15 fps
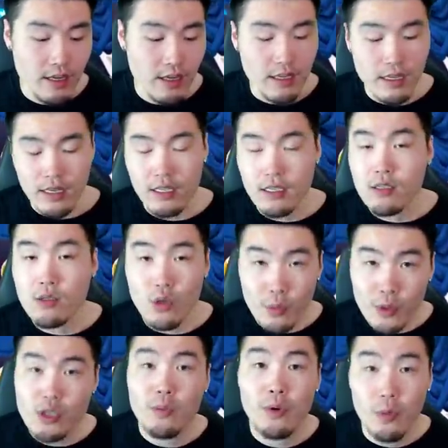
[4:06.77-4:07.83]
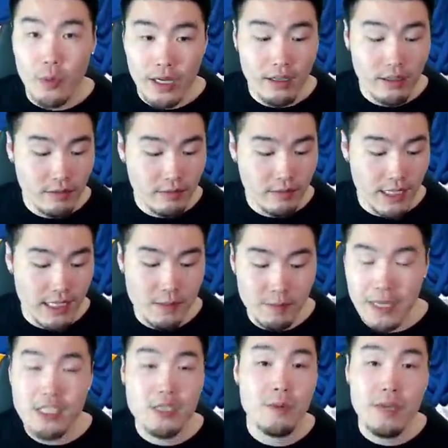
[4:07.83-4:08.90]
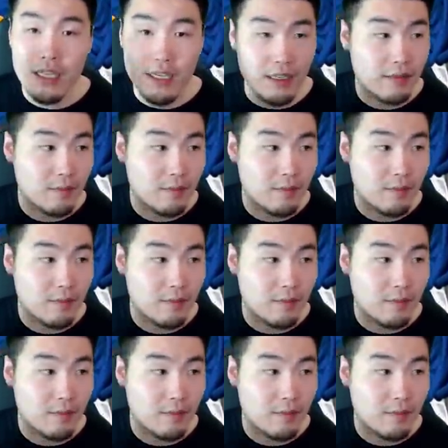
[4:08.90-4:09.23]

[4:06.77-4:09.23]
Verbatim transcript: He is super, super weak. He's meant to be